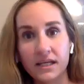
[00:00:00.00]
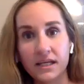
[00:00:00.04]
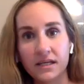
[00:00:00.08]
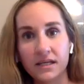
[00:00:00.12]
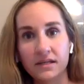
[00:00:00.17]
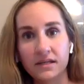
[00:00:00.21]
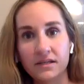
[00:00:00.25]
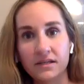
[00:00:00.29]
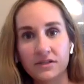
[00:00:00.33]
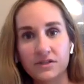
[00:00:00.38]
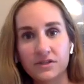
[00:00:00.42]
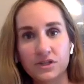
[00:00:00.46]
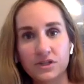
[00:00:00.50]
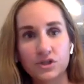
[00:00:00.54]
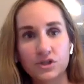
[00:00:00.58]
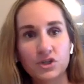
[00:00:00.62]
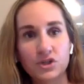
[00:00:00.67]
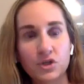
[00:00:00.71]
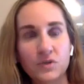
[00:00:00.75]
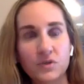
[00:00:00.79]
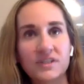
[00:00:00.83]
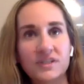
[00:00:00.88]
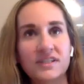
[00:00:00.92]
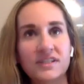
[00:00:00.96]
is
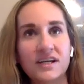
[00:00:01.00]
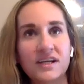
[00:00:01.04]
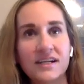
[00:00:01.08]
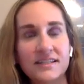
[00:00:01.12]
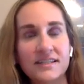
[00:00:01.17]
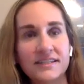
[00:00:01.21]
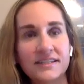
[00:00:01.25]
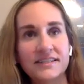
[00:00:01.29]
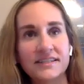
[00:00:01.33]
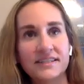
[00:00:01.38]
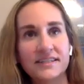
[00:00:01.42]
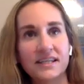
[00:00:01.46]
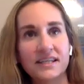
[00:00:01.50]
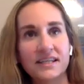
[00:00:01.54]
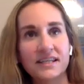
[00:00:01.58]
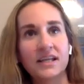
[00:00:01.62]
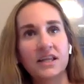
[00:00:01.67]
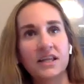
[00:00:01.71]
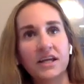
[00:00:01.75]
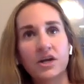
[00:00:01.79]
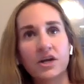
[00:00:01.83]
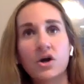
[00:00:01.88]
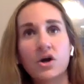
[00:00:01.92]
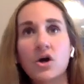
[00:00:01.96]
to, it's not to say
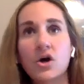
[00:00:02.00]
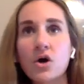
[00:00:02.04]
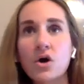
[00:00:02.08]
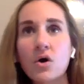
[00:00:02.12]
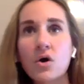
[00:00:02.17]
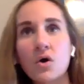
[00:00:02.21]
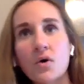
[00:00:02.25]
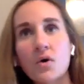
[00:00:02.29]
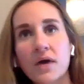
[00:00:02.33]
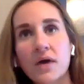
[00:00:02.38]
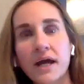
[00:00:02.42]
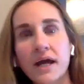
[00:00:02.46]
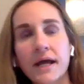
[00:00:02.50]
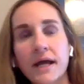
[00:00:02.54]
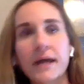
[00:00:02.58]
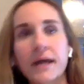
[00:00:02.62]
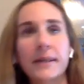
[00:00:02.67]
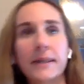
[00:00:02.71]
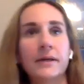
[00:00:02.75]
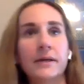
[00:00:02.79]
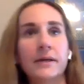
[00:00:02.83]
like, oh, okay,